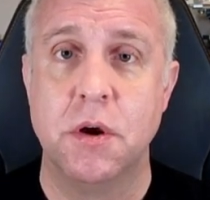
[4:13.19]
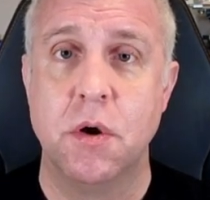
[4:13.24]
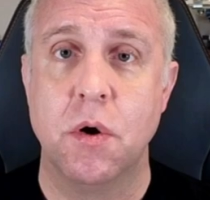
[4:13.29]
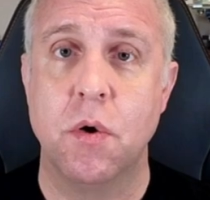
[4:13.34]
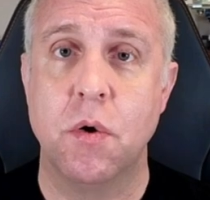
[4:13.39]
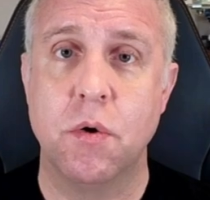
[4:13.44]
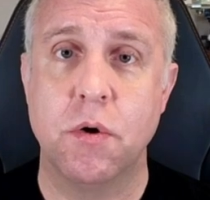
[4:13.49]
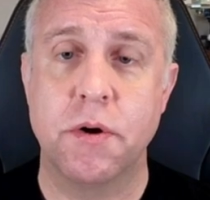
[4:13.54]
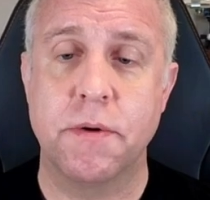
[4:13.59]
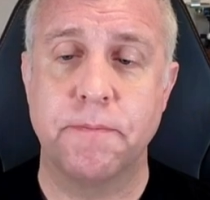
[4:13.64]

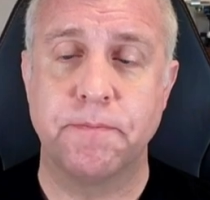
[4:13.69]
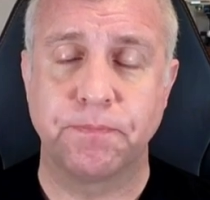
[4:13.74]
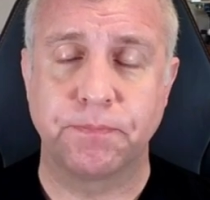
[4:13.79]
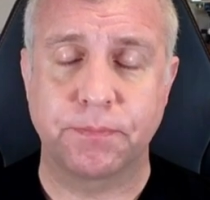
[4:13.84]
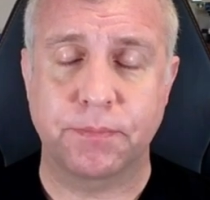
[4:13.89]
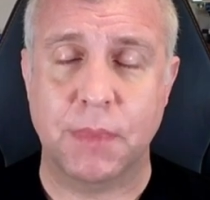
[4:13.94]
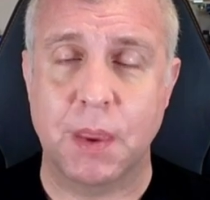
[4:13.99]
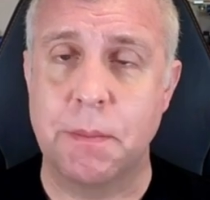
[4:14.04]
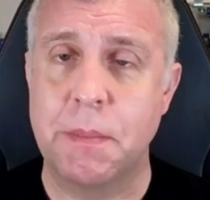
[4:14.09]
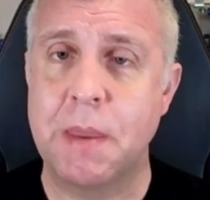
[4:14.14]
Or
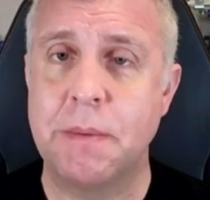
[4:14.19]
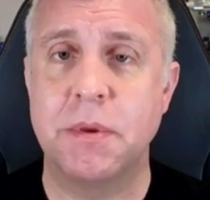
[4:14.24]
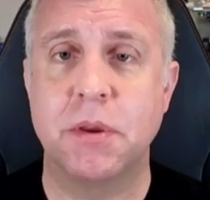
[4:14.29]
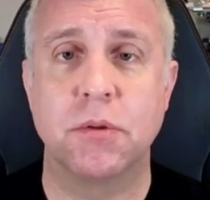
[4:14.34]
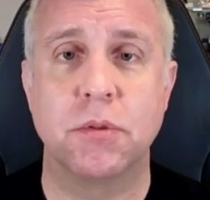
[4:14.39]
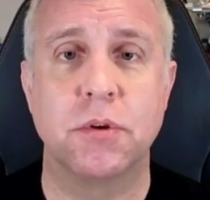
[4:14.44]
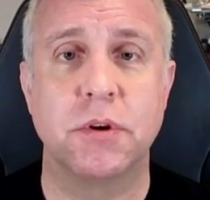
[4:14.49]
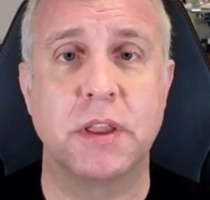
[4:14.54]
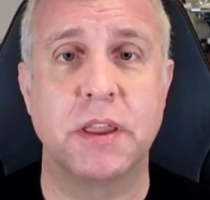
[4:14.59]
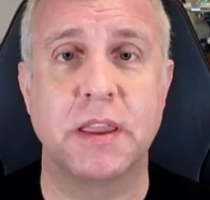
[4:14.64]
Maybe
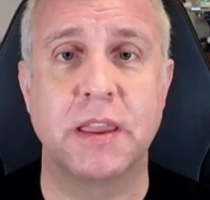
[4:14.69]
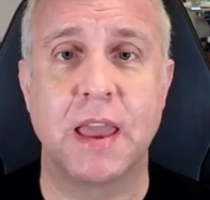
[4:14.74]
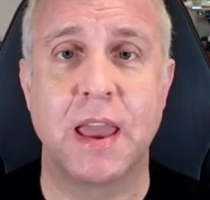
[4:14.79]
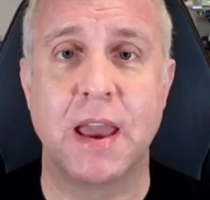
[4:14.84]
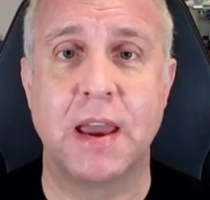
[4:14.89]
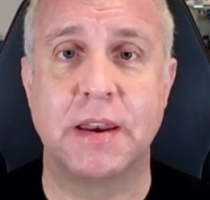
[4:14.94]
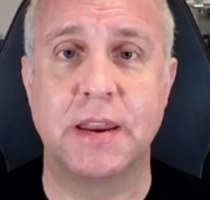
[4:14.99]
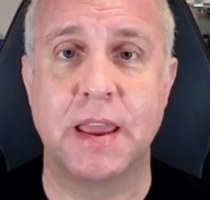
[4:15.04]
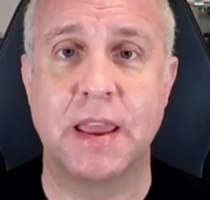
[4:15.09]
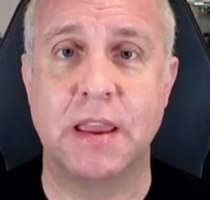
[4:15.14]
you're looking
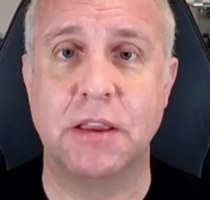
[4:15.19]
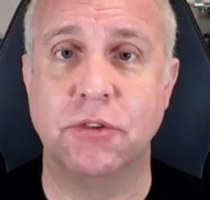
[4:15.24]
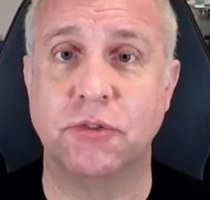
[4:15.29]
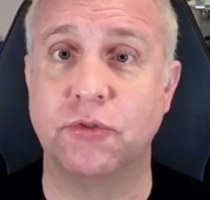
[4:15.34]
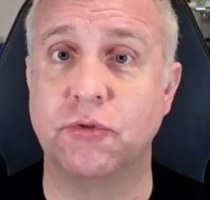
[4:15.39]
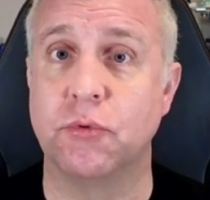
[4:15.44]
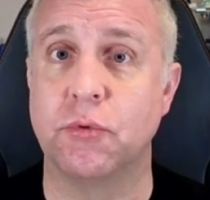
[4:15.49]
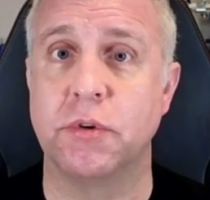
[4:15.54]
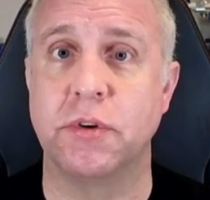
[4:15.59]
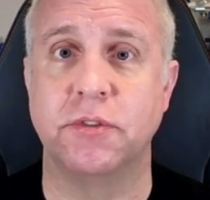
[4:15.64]
at a
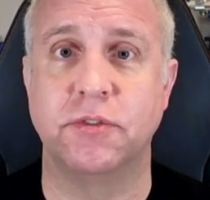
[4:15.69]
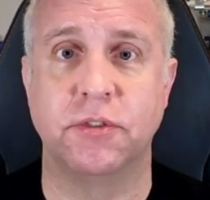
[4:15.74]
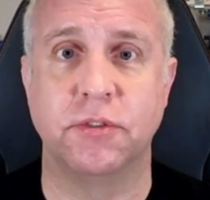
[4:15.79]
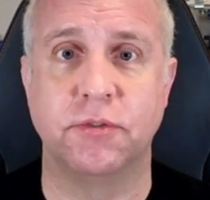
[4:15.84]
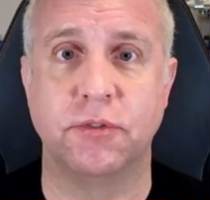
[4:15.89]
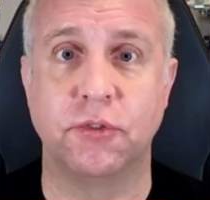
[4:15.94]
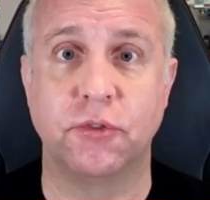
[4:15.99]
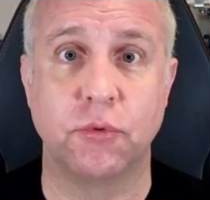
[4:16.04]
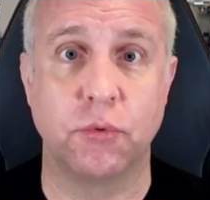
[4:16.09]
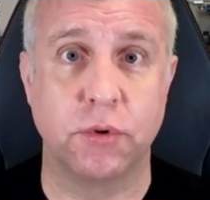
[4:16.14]
shortage of
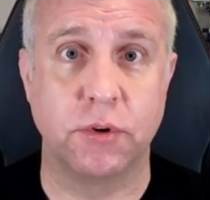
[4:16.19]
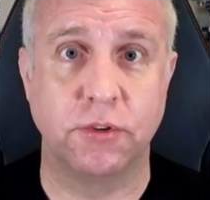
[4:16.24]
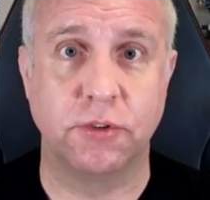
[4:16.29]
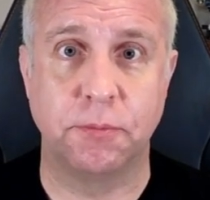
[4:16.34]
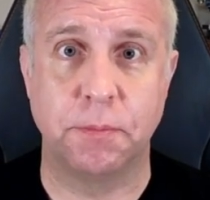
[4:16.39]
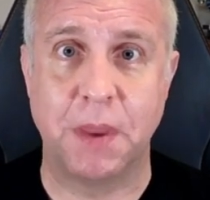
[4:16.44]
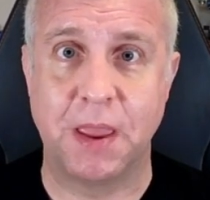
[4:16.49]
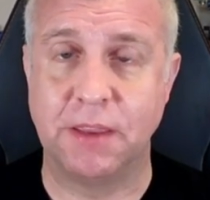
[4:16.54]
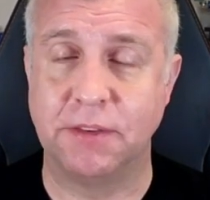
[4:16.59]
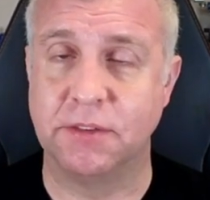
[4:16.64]
storage
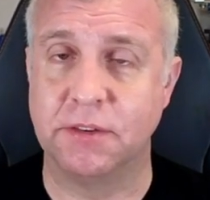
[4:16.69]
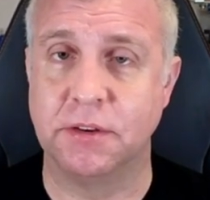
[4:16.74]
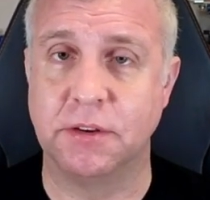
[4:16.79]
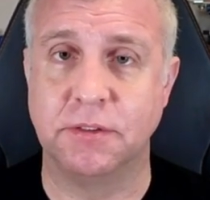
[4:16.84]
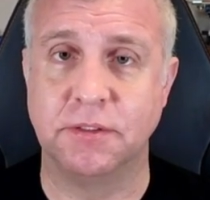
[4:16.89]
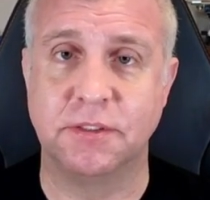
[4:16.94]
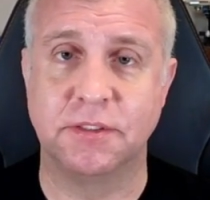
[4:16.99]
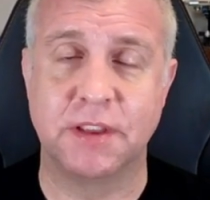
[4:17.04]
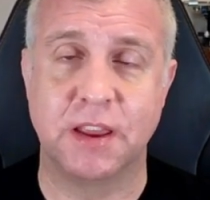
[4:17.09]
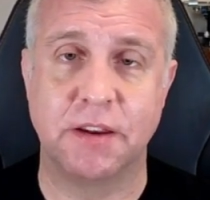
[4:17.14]
space, and
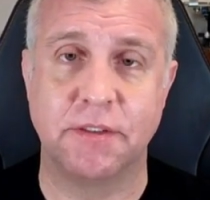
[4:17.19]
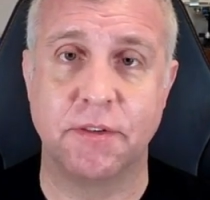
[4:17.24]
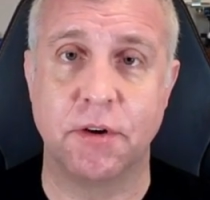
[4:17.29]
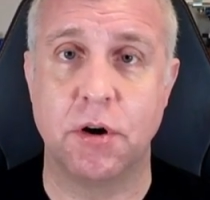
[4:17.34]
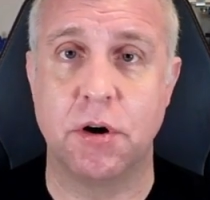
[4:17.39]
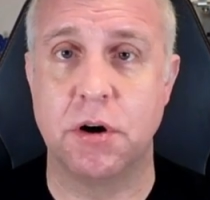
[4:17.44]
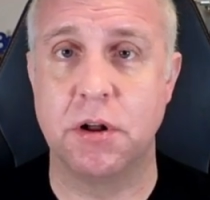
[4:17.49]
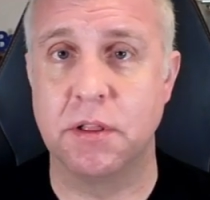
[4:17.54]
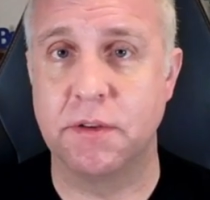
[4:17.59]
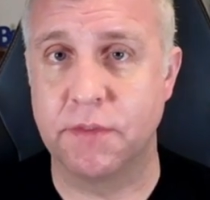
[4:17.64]
instead of
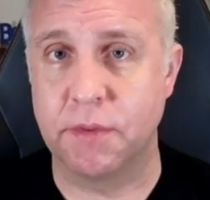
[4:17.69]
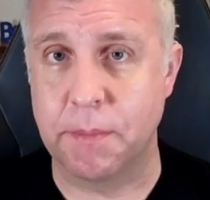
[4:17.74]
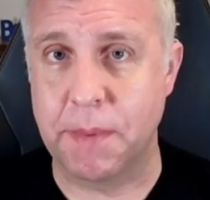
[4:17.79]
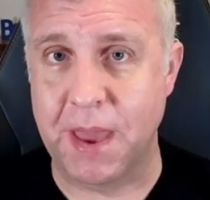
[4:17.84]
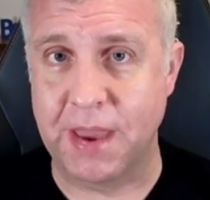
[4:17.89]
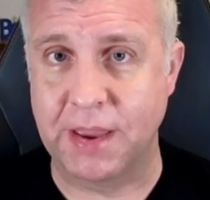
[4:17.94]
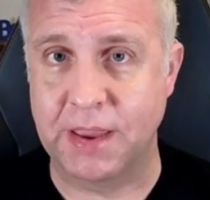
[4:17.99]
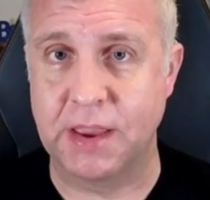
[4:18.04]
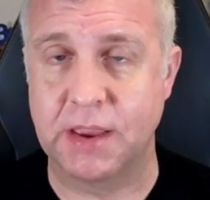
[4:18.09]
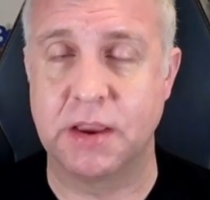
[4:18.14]
all of the
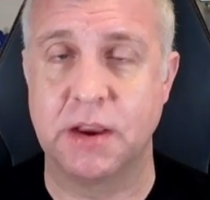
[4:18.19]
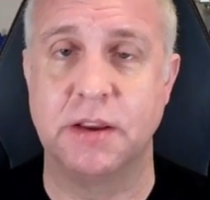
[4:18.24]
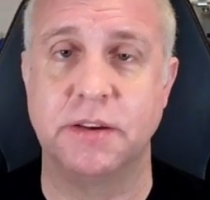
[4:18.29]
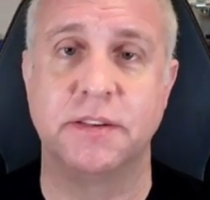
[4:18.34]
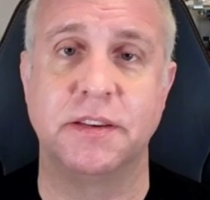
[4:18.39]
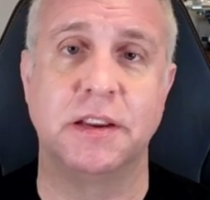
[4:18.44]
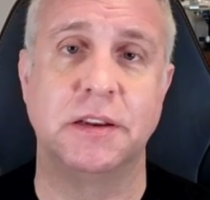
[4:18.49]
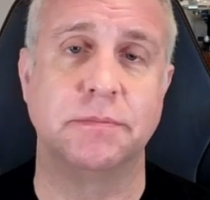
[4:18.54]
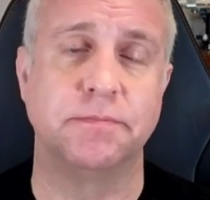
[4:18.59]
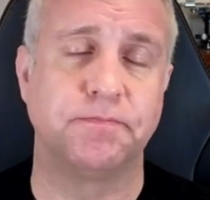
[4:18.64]
packet
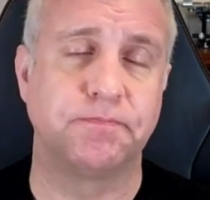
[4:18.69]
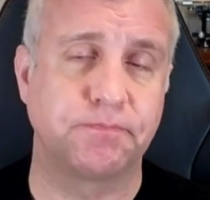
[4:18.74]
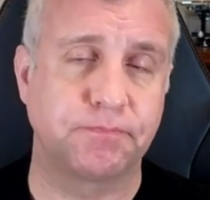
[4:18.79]
content,